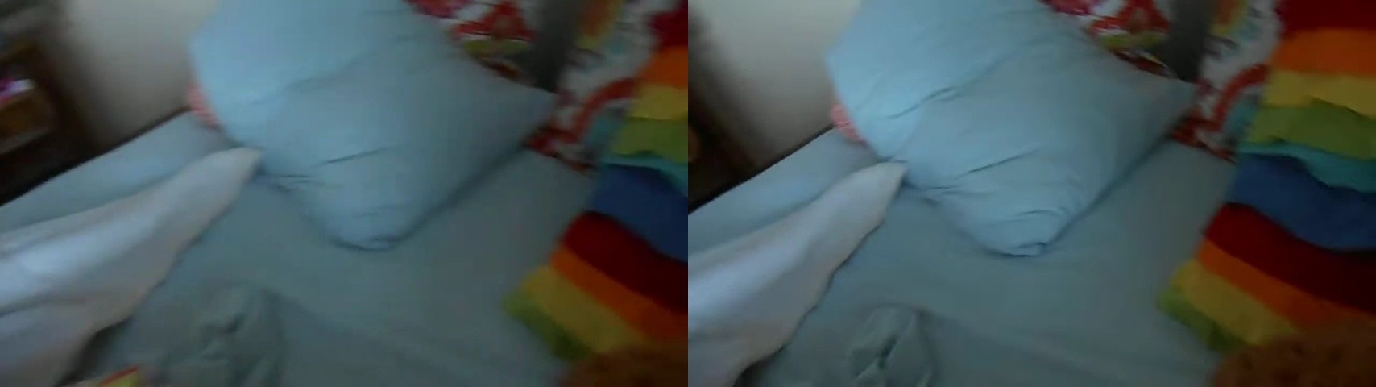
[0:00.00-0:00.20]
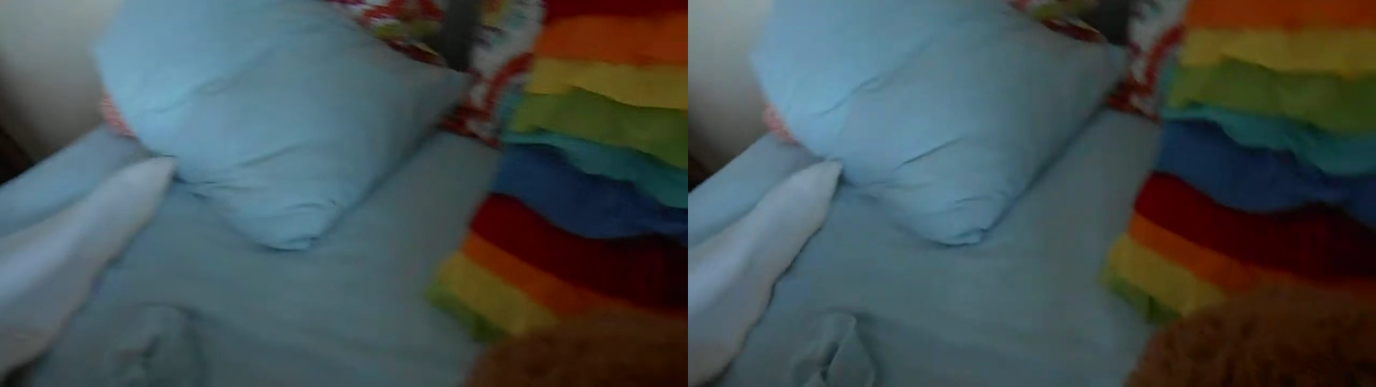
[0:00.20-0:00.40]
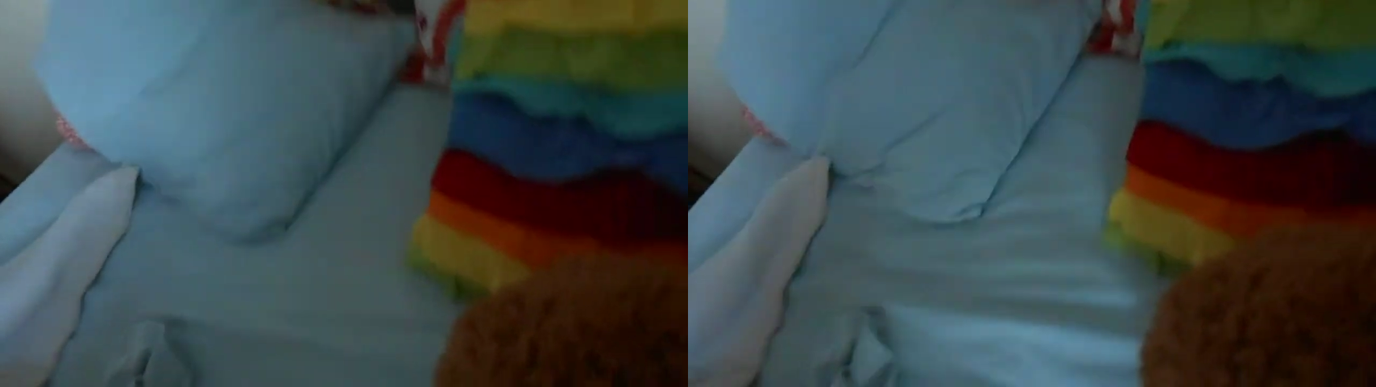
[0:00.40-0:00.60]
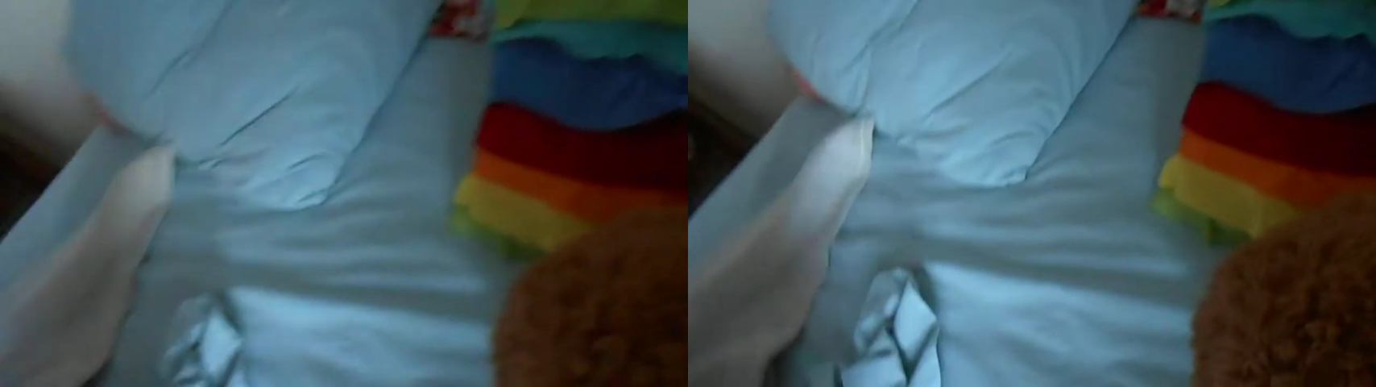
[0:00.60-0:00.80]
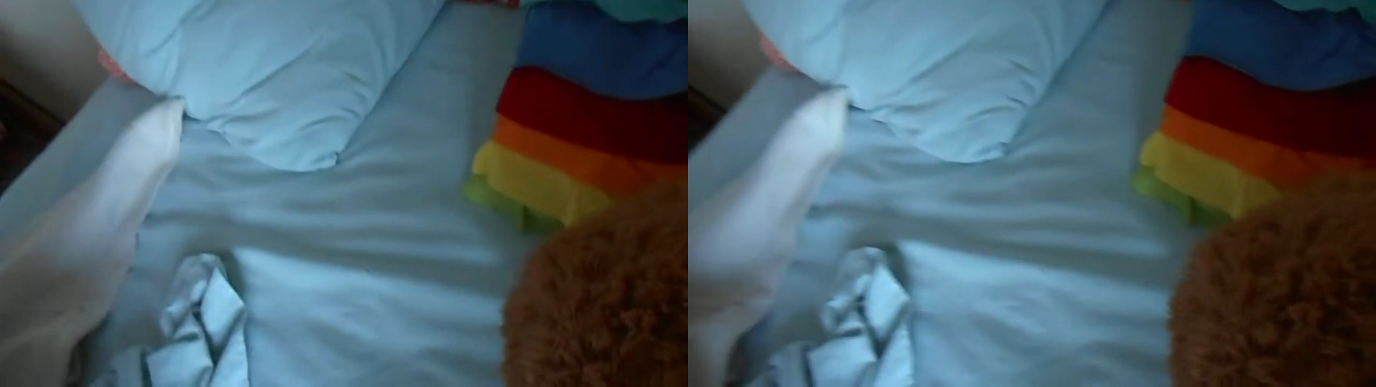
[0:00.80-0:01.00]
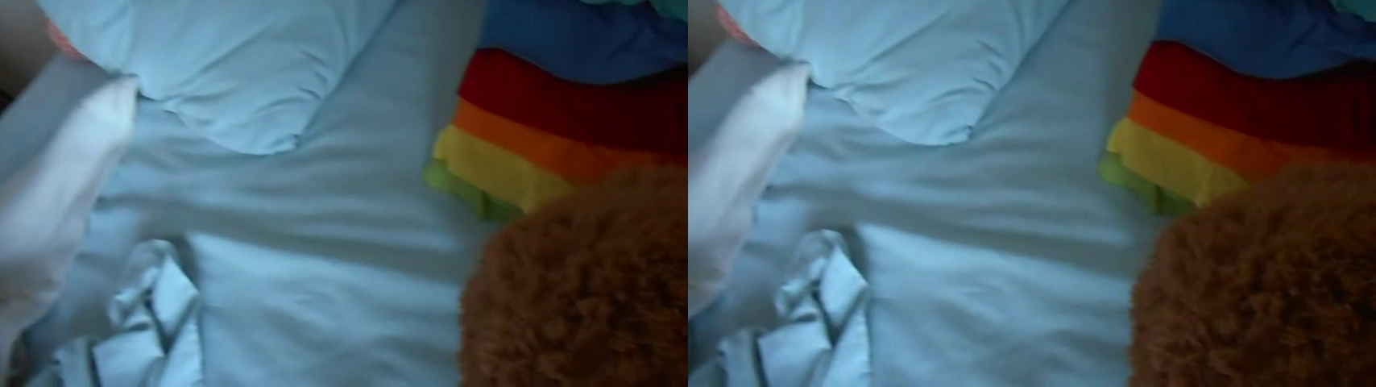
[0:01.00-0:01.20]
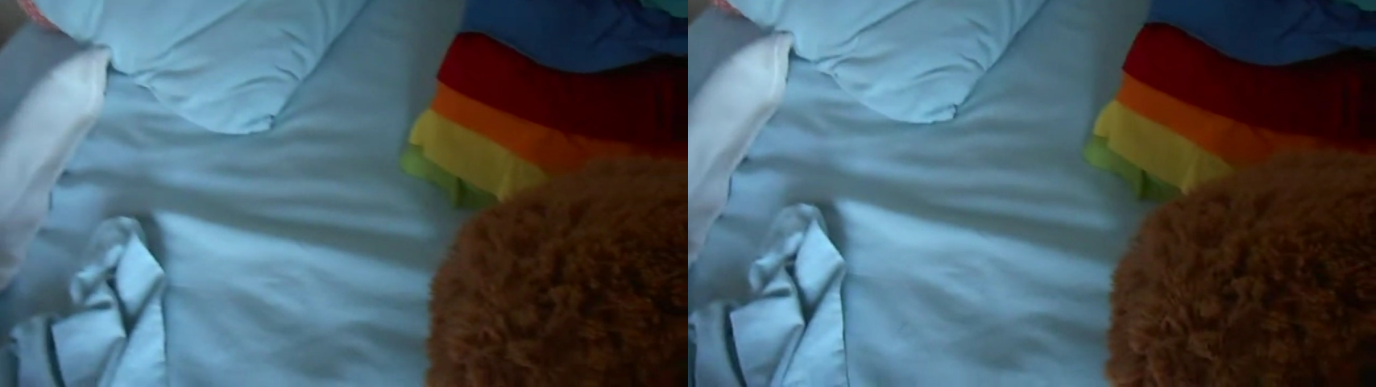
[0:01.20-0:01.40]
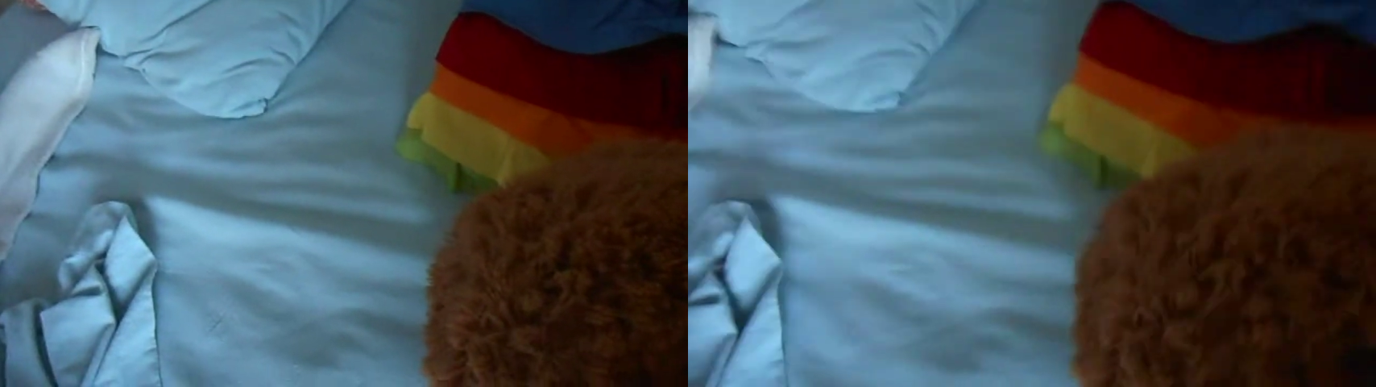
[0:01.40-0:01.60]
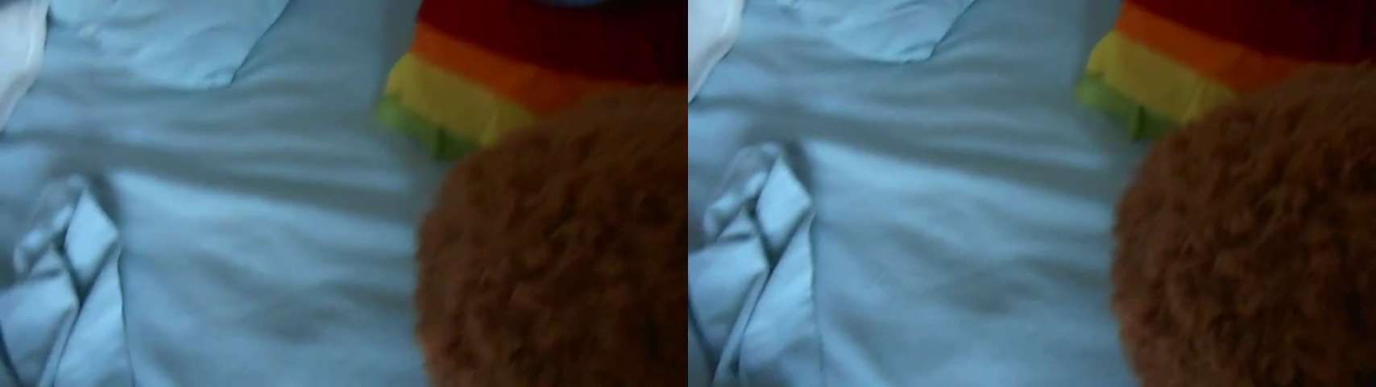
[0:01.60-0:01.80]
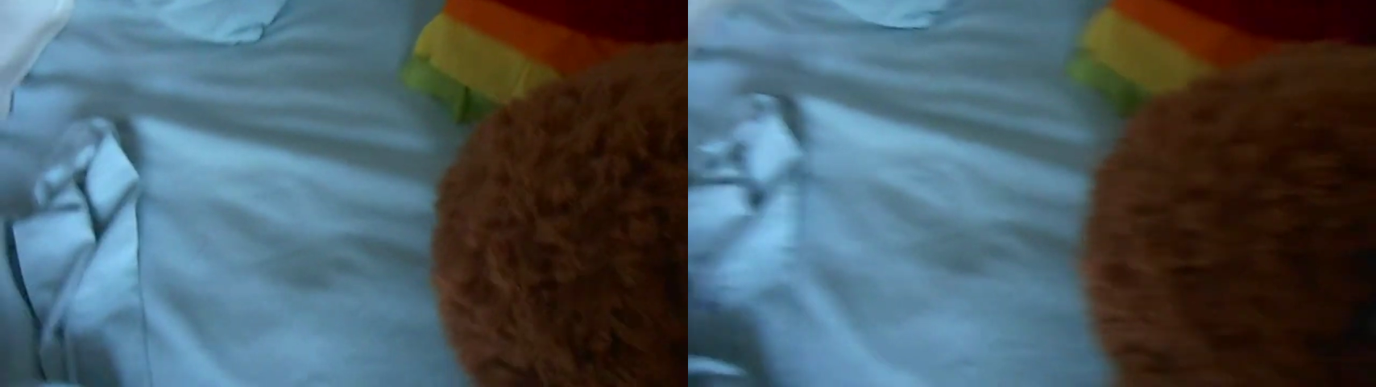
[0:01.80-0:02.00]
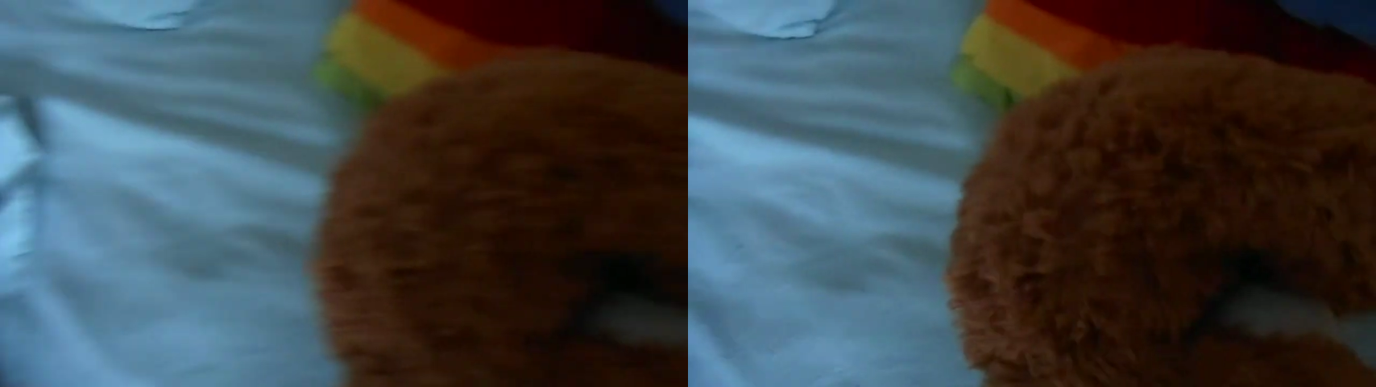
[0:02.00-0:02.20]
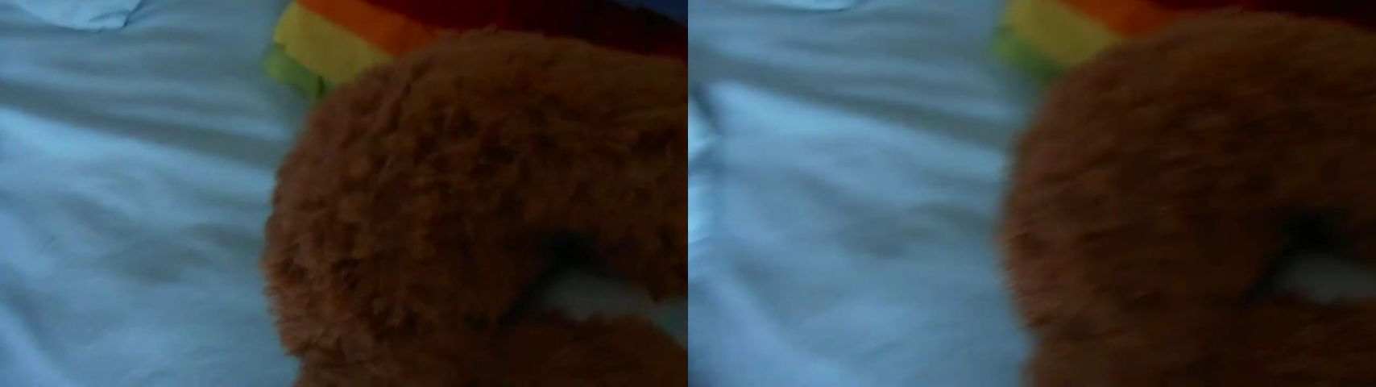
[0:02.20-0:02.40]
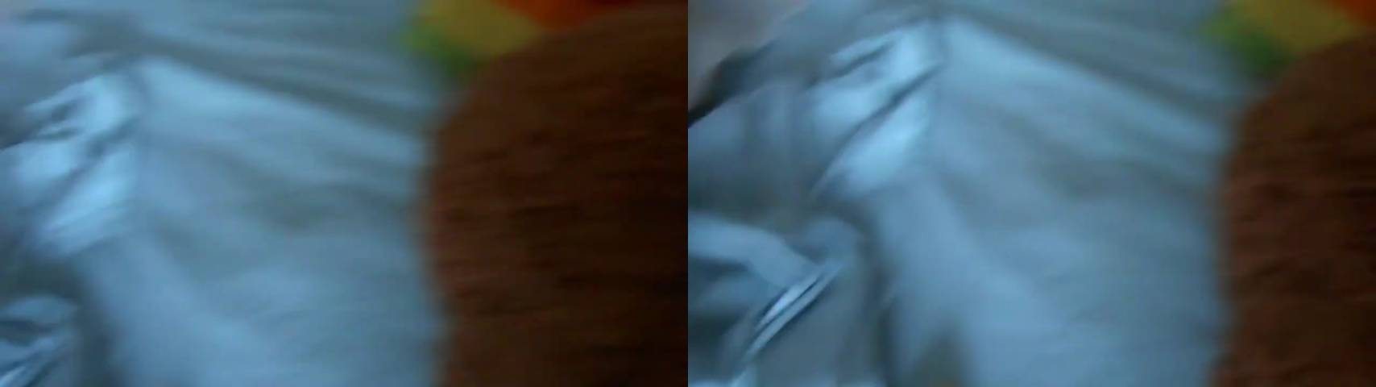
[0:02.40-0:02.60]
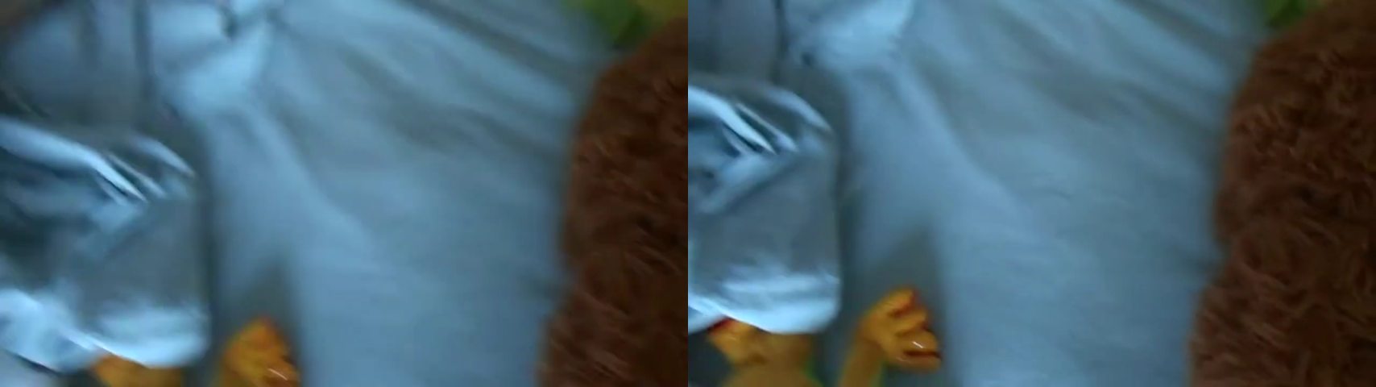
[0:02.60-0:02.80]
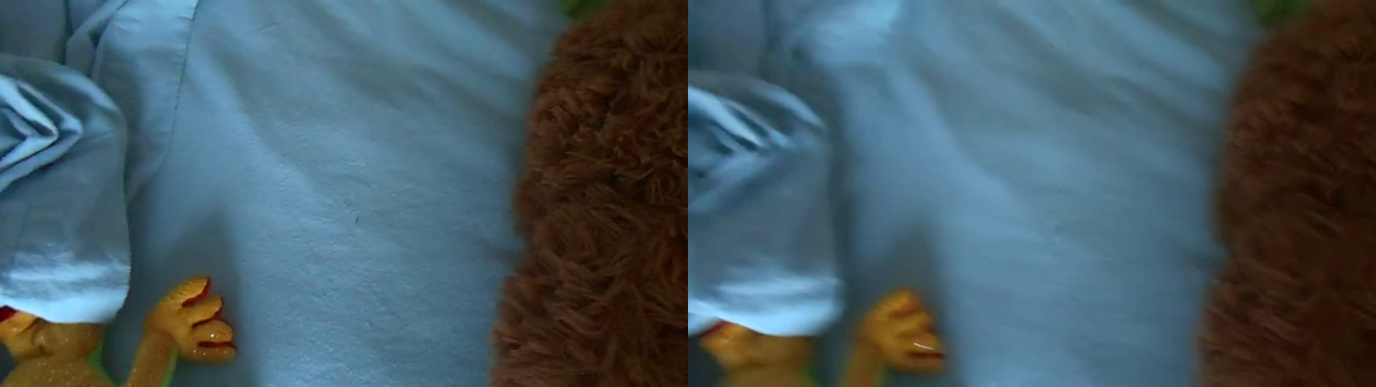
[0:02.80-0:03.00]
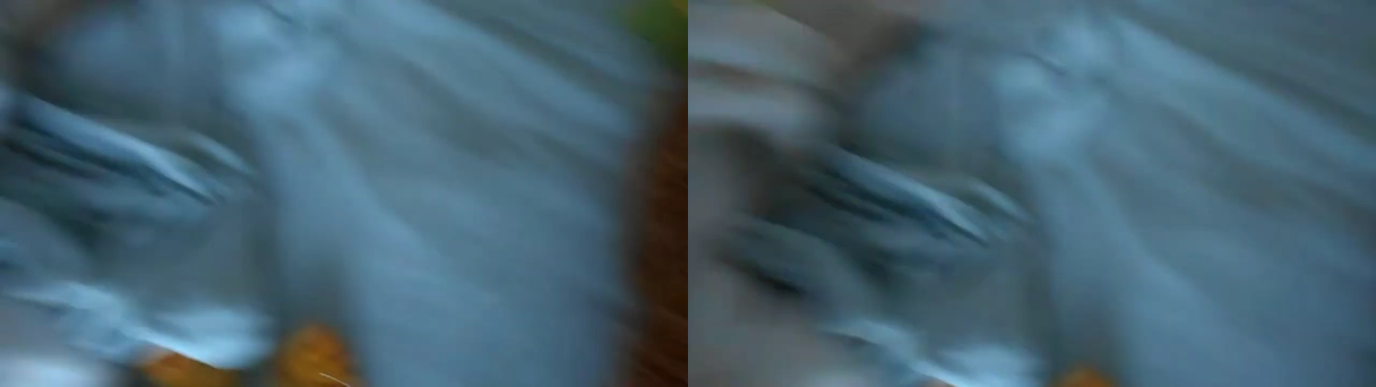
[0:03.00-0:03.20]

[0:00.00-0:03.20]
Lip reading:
Nobody's mouth can be seen.